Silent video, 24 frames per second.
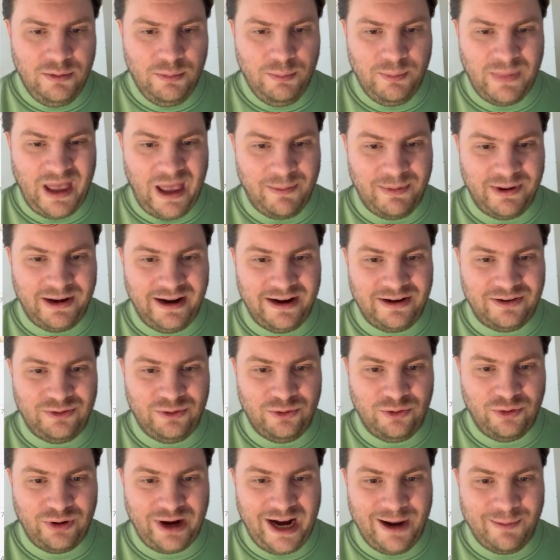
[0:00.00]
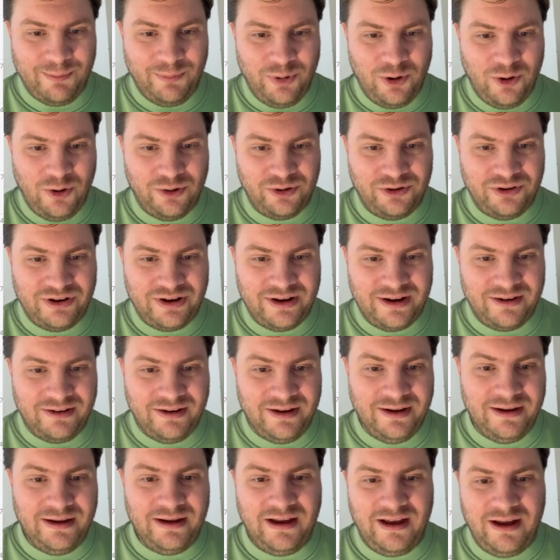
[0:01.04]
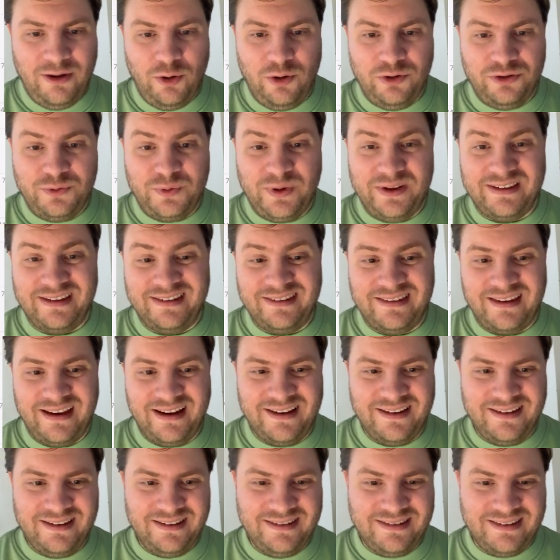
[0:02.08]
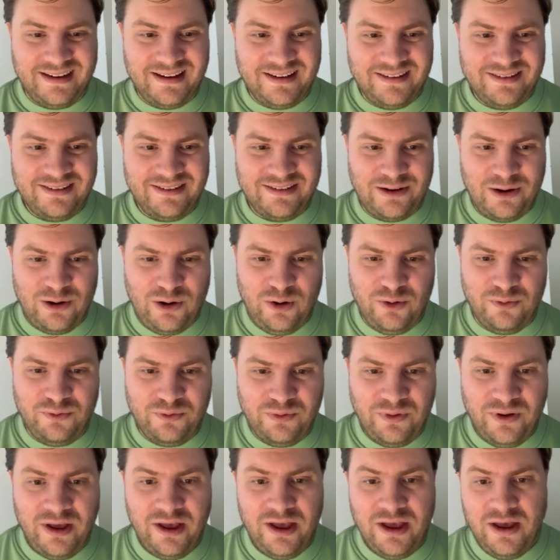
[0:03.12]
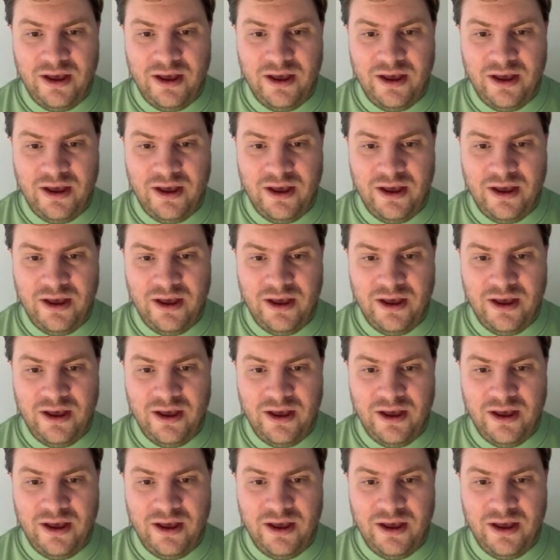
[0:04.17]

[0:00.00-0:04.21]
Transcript: maybe they do Grand Party on 26th of